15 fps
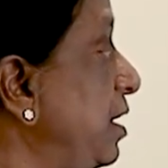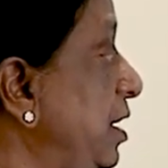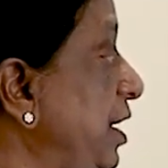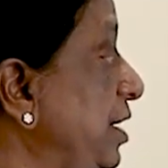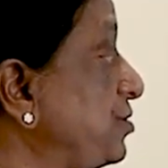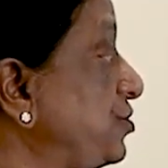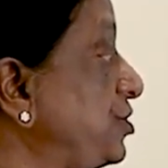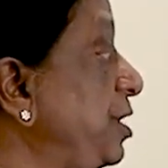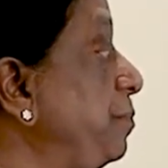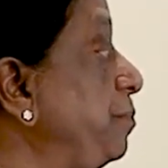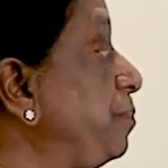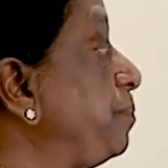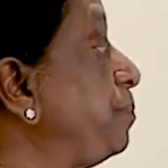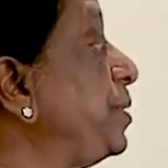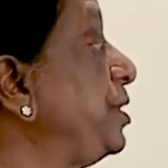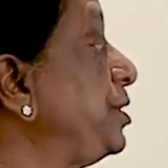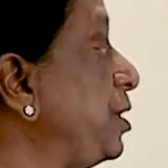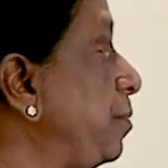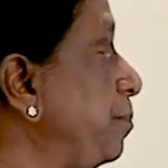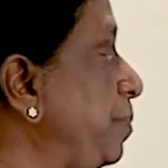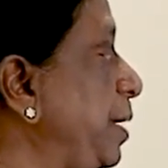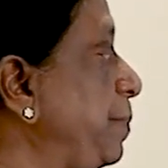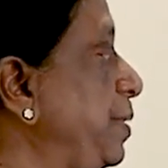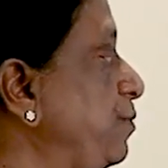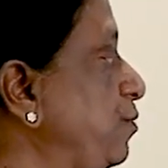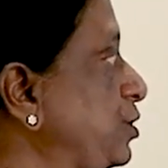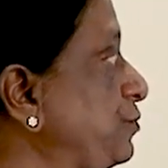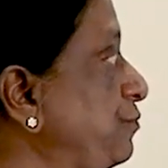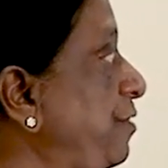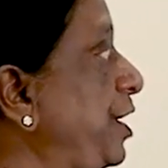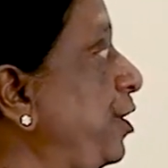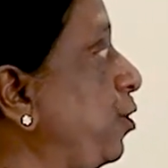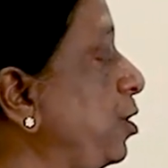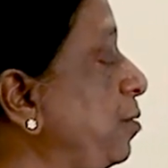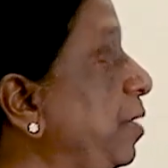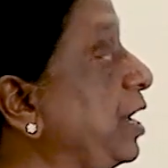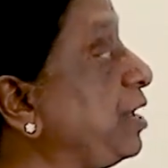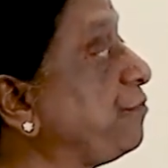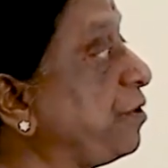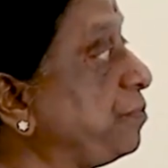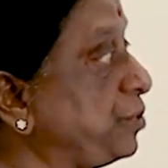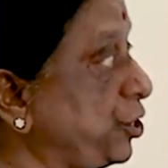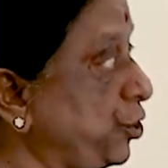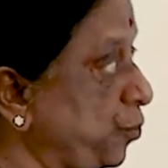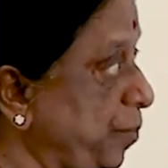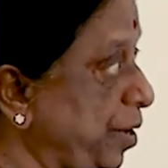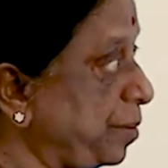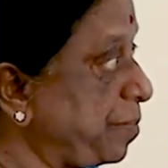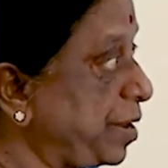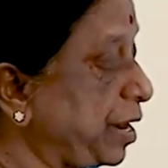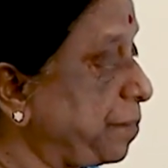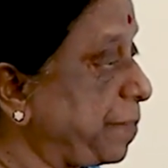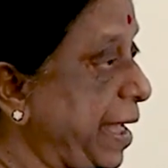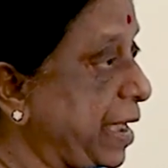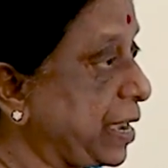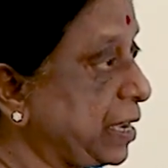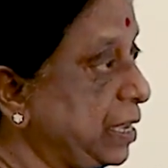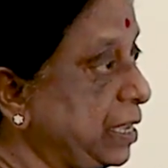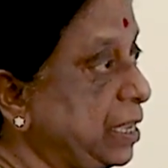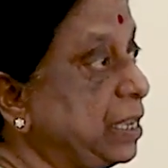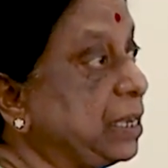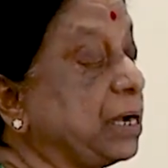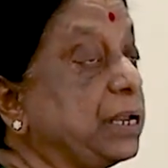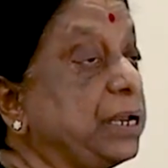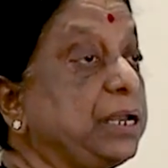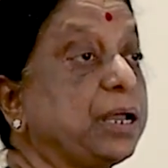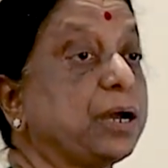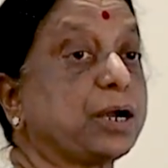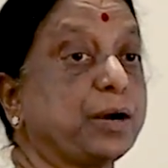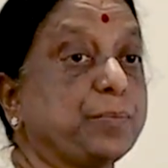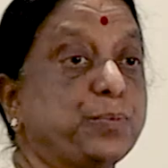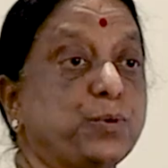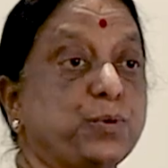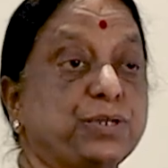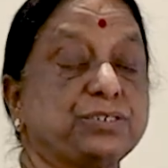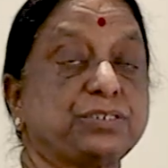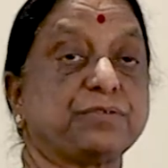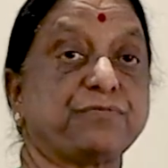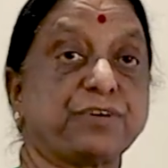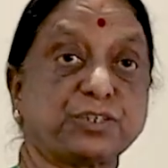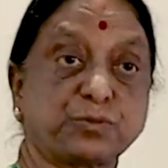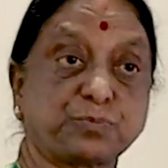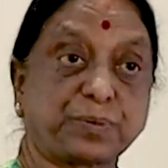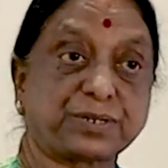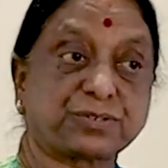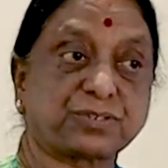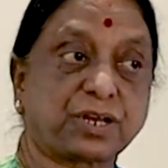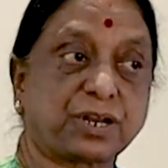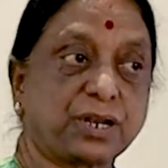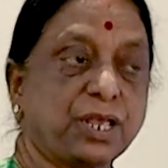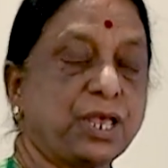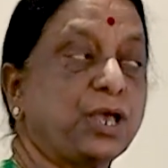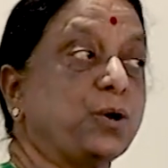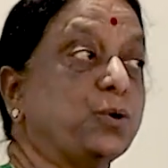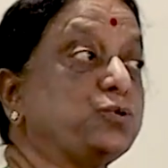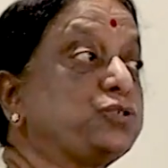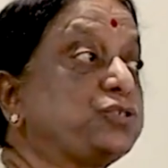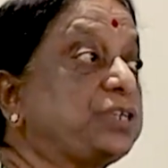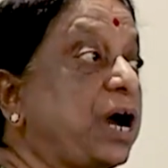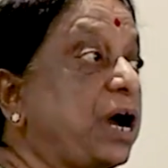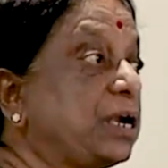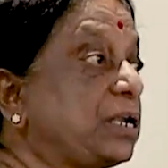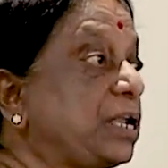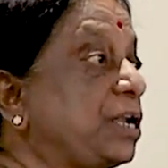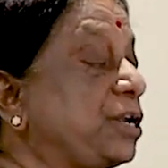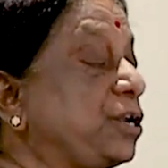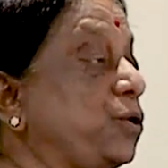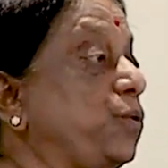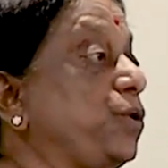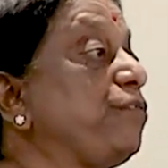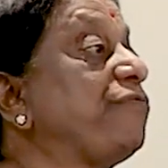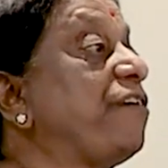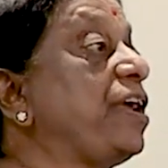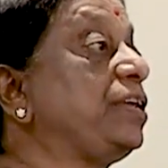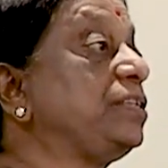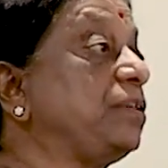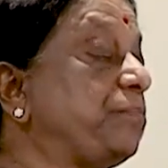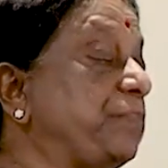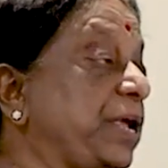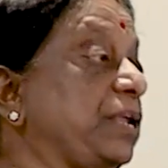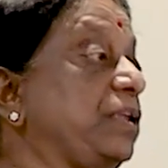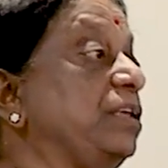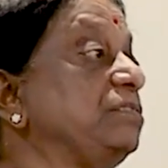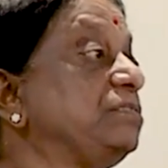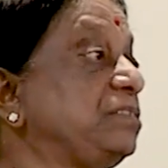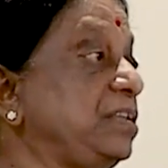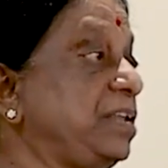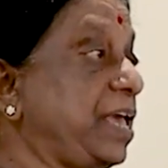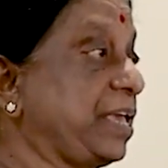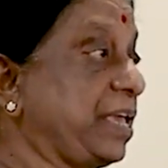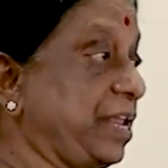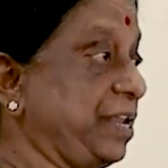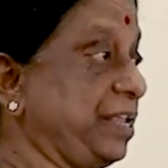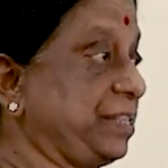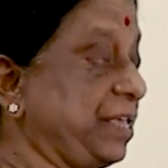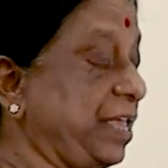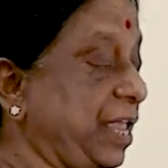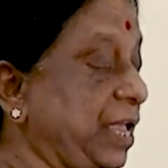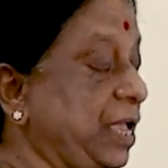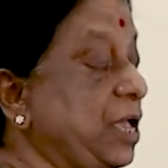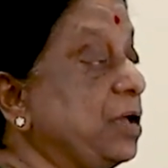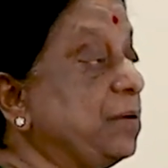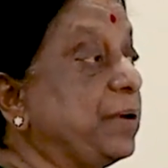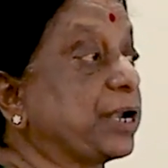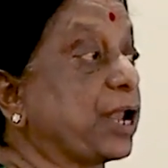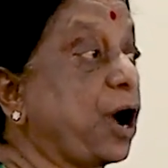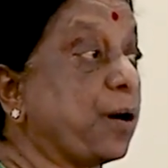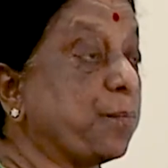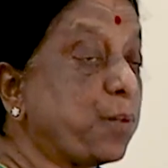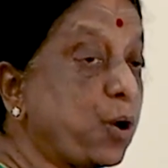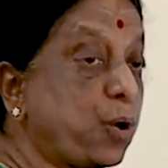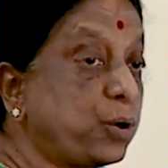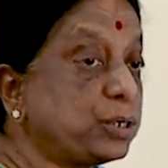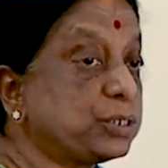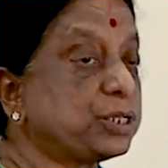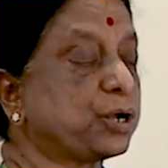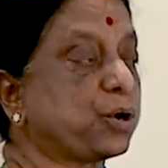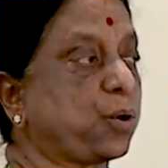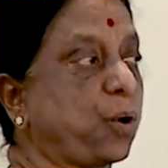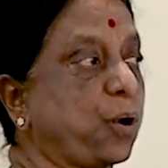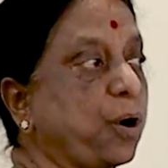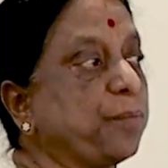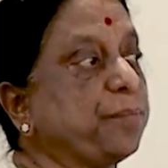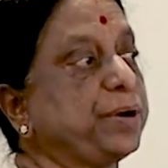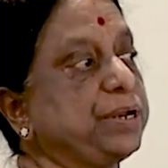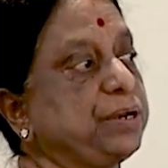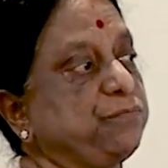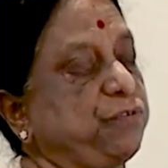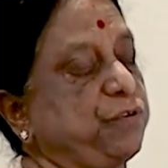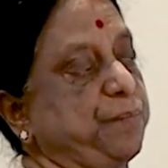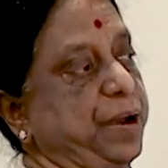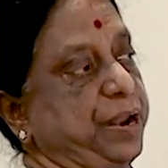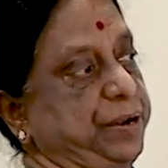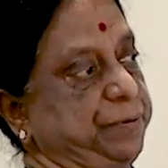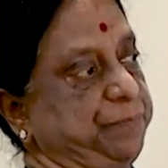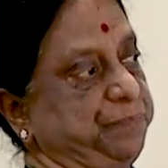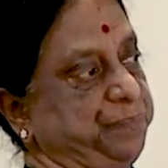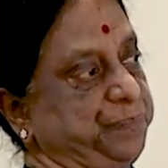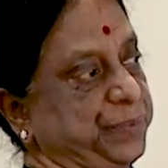her extreme preterm baby was fed on milk from the human milk bank. Kareena Kapoor is the first person who started glorifying the pregnancy like anything. But among the common women,